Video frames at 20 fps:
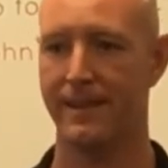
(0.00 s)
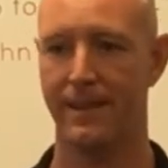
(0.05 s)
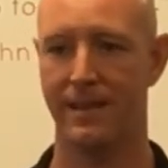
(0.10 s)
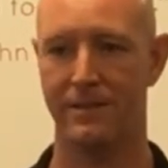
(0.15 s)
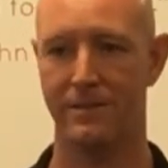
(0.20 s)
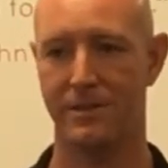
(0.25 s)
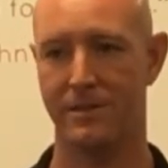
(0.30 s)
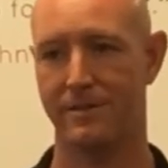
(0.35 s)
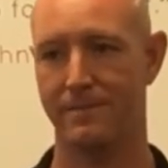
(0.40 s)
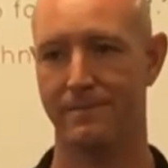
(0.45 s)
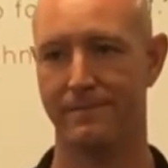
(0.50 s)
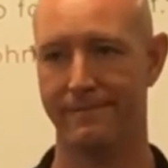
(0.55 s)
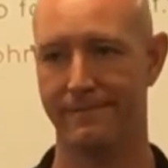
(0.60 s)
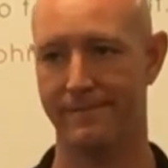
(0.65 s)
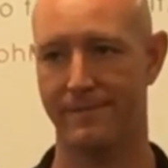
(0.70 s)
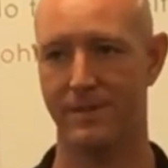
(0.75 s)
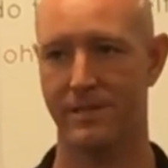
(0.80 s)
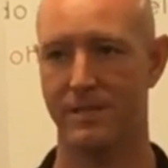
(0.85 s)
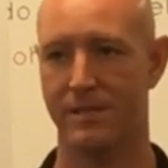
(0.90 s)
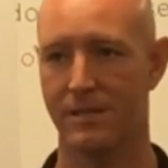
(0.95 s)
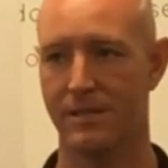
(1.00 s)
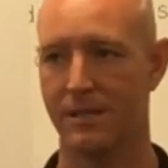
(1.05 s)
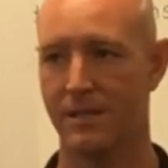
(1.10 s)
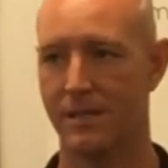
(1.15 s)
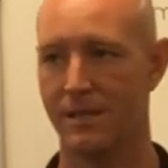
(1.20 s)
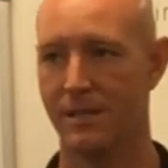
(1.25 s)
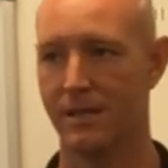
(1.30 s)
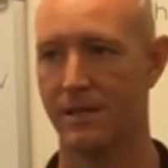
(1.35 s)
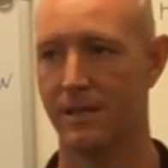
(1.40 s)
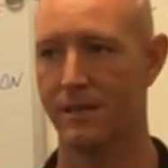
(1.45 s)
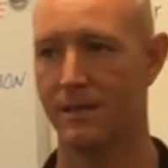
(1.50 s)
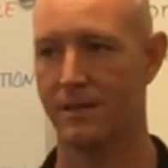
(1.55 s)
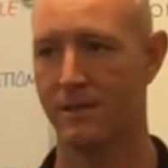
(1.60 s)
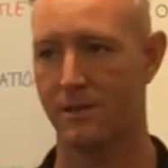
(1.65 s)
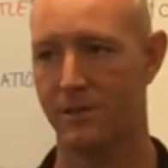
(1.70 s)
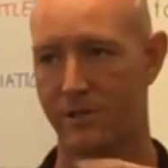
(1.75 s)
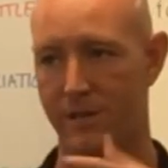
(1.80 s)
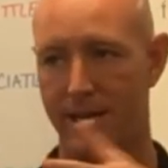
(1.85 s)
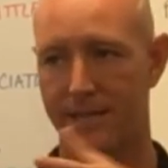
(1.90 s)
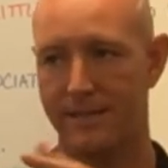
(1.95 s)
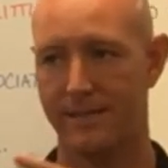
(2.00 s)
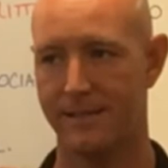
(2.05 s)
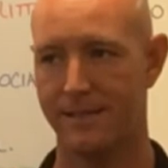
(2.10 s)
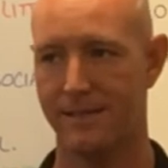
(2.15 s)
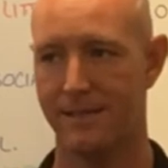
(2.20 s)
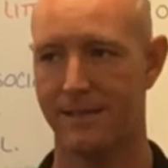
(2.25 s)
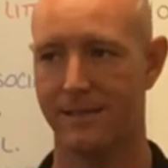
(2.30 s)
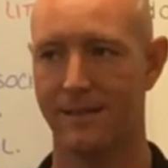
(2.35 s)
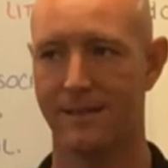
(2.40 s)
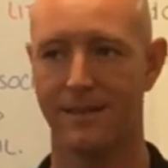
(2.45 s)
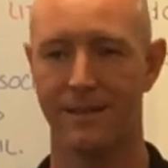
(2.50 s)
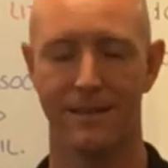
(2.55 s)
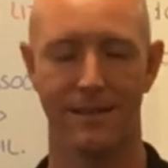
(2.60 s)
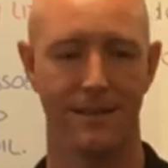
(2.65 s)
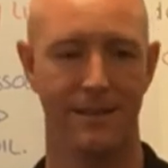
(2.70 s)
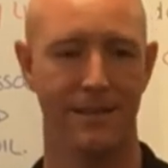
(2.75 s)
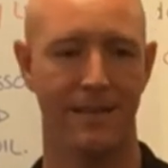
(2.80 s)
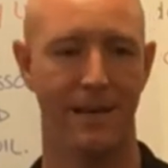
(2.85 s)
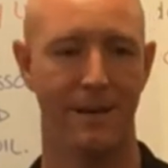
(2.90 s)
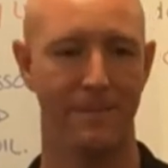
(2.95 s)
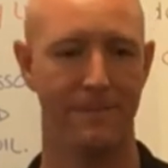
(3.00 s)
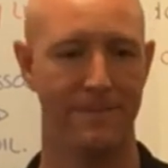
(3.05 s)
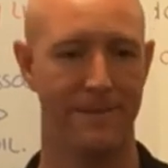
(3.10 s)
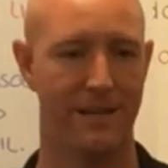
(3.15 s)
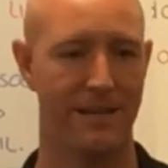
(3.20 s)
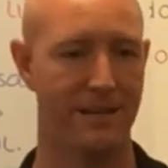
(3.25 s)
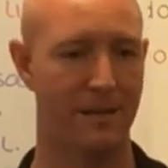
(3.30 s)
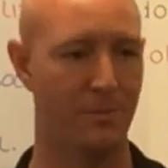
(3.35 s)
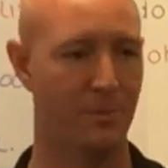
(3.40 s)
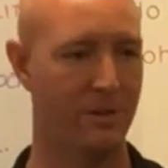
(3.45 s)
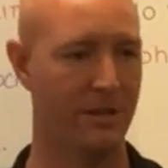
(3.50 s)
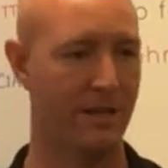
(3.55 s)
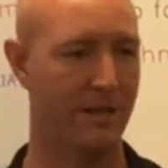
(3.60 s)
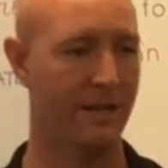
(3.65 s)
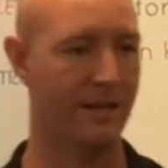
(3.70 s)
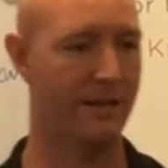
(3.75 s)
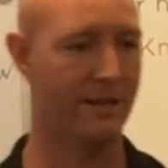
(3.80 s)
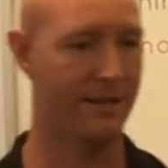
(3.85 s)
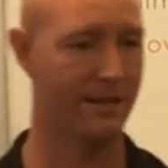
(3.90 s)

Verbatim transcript: And just. It was highly stressed. Stress. Helped everything. Yep. And depleted.